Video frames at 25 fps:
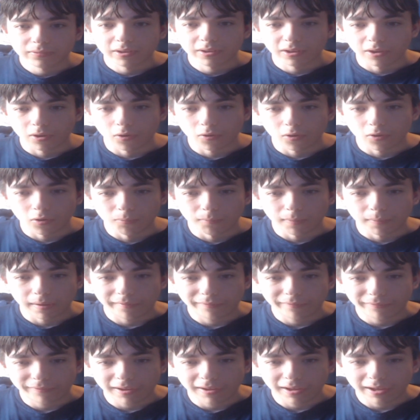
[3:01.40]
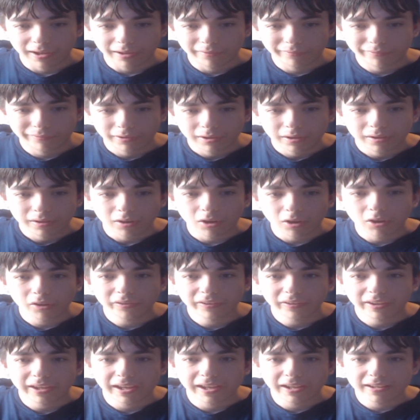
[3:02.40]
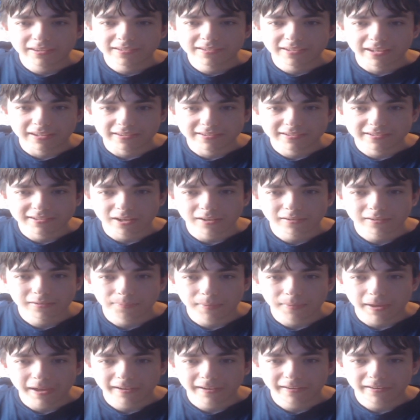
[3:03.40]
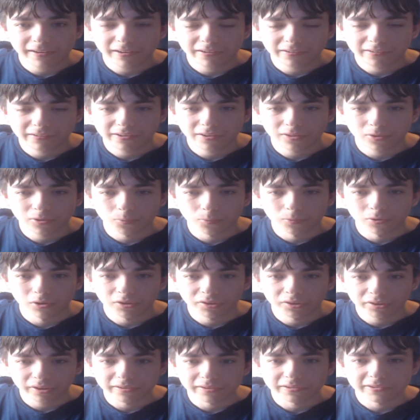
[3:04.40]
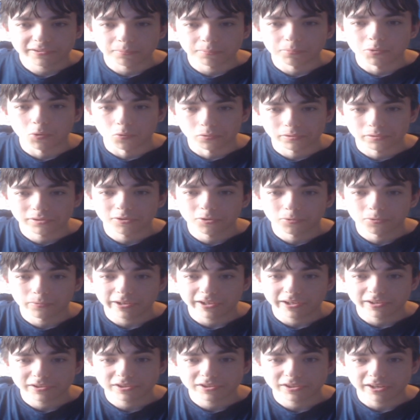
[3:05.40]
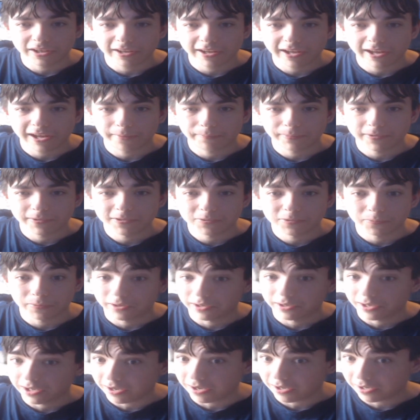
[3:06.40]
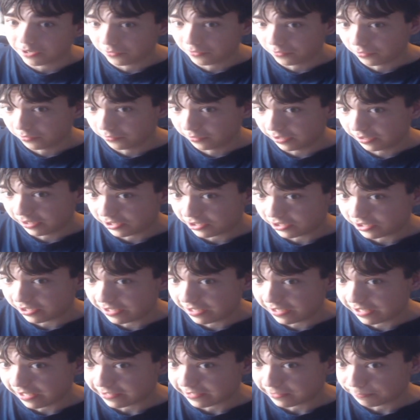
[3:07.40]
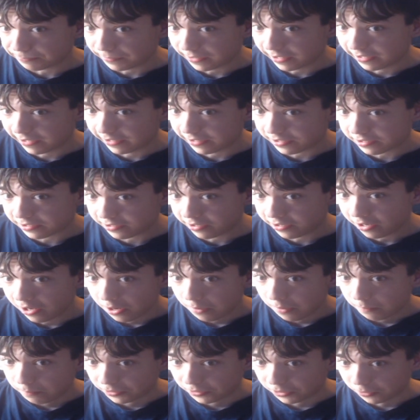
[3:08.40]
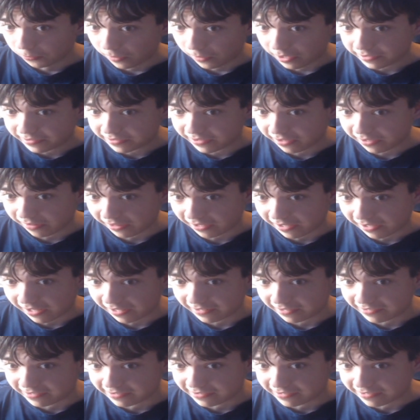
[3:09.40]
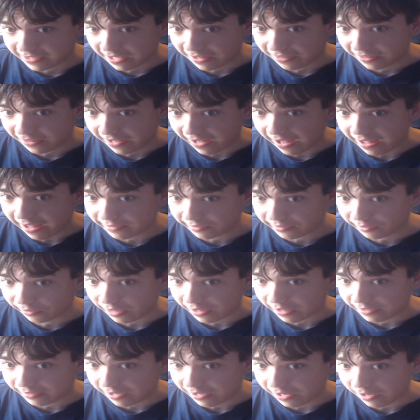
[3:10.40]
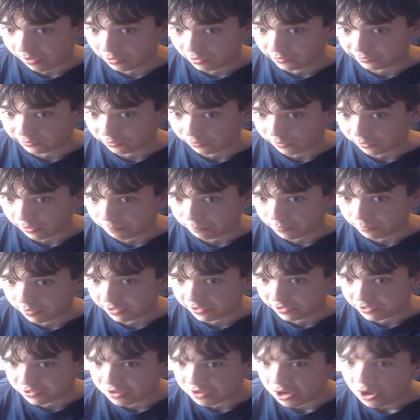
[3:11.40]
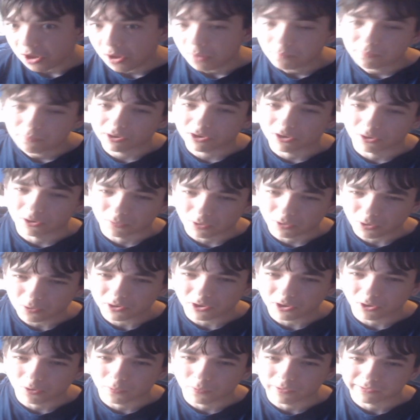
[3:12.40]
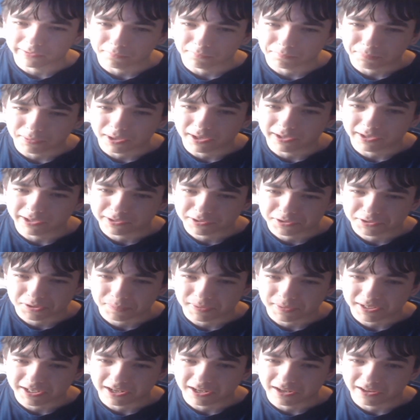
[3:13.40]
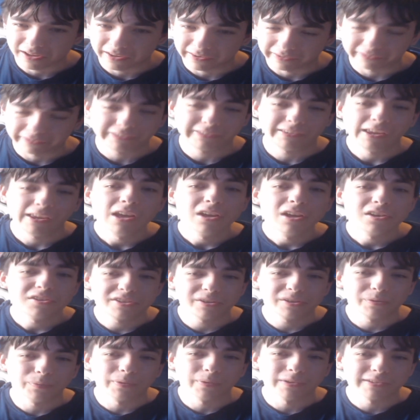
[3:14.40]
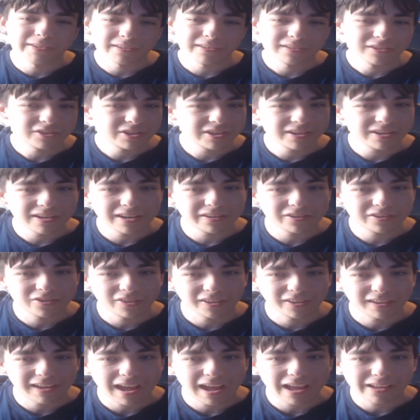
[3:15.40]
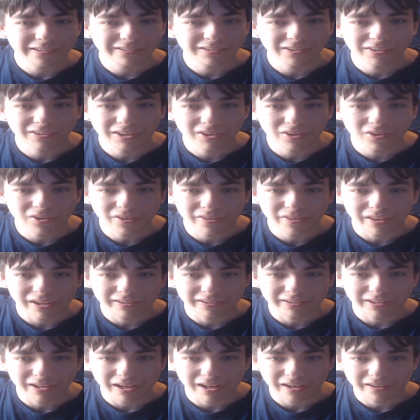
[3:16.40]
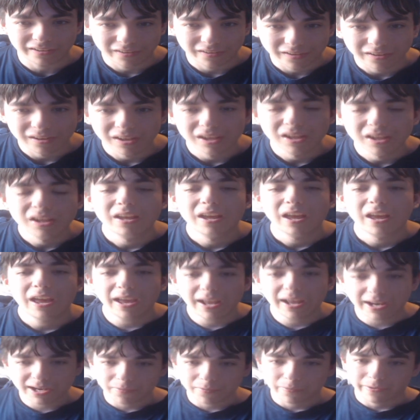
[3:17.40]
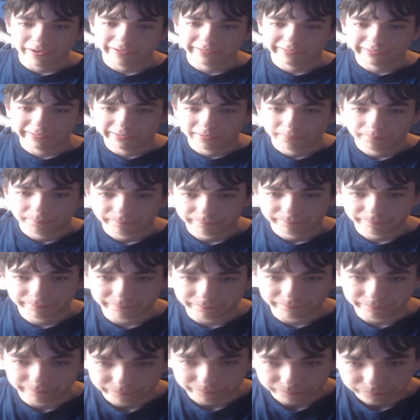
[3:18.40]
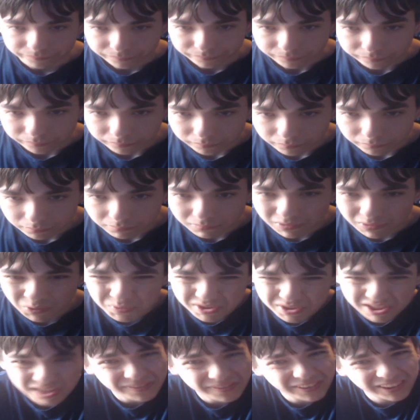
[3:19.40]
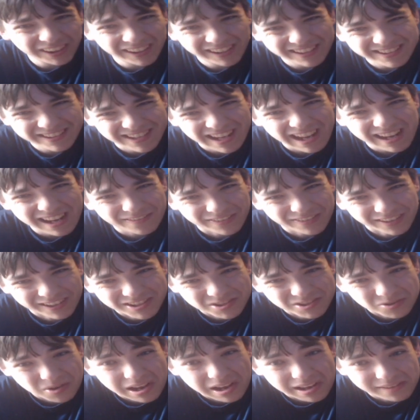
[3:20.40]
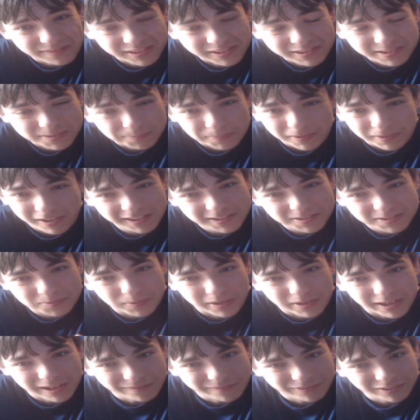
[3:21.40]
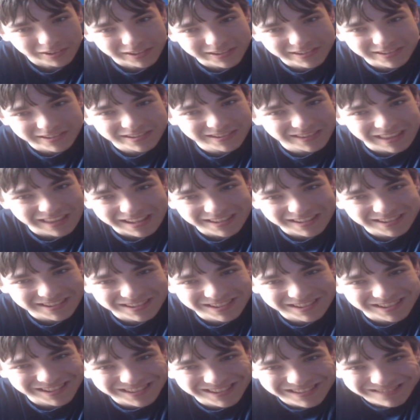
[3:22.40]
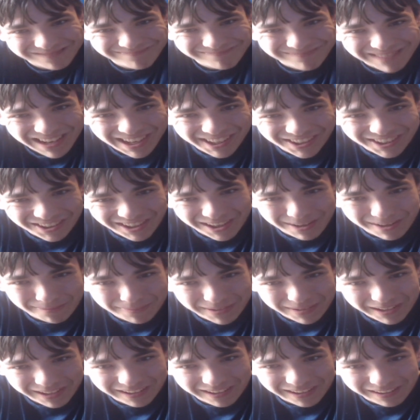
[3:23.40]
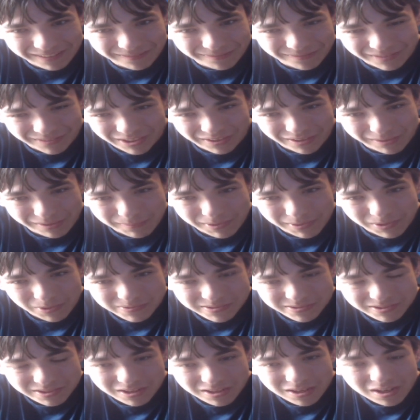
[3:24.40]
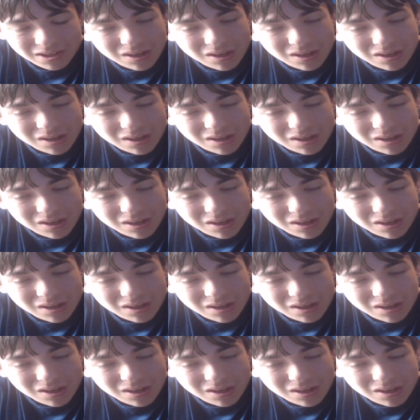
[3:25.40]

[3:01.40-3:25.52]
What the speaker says: to go home by 5. All the kids get stuck back into the world, and some North Korea shit happens where not only she gets punished, but the rest of the kids inside the castle that day also get punished. But Kuroko wasn't punished because she didn't enter the castle at all that day. Anyways, which I feel like it's kind of a contrivance, but it's whatever. That's just minor nitpick at very most.